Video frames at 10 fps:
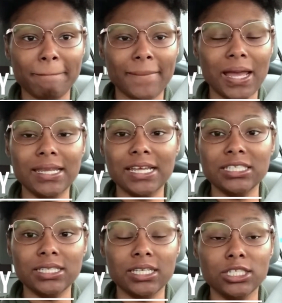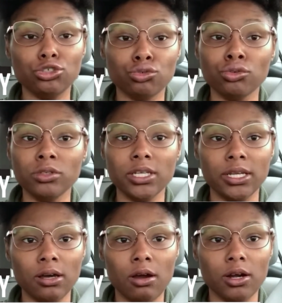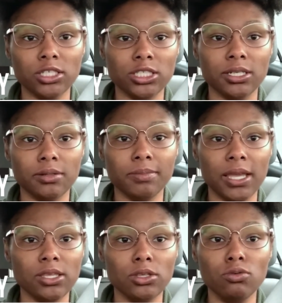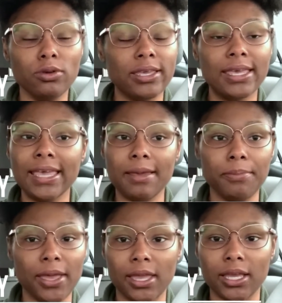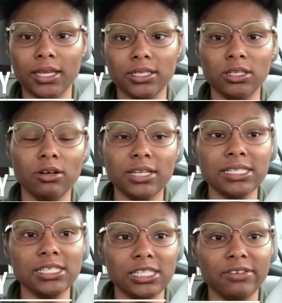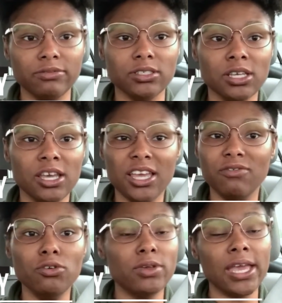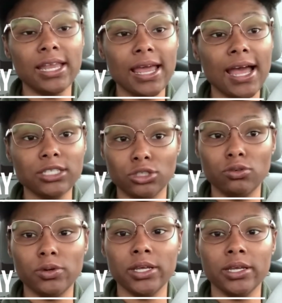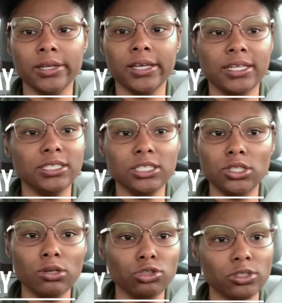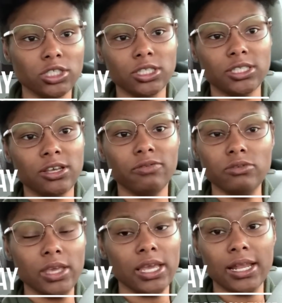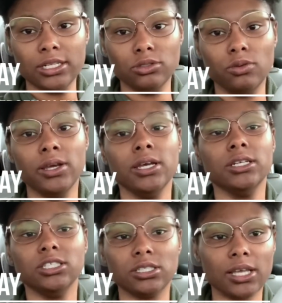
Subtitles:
Unless it's truly in a hardship and you can't pay it. You know, that's the difference. If you cannot do it, then don't stress yourself. You cannot do it. Just